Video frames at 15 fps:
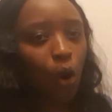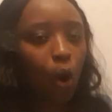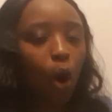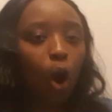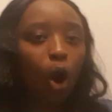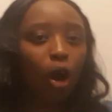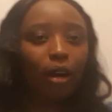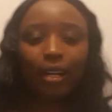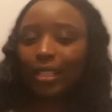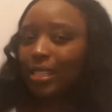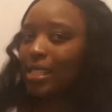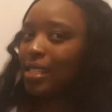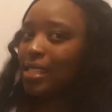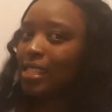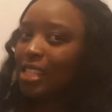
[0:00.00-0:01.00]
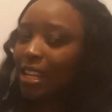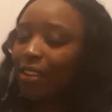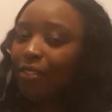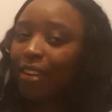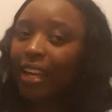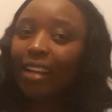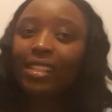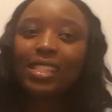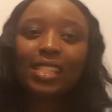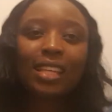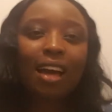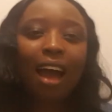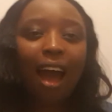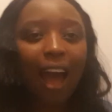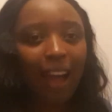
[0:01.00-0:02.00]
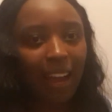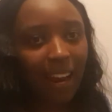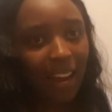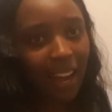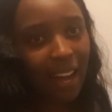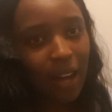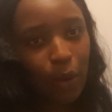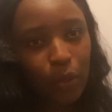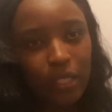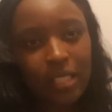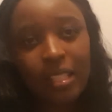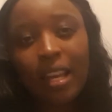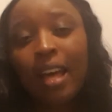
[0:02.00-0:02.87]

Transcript: or it's a savings account.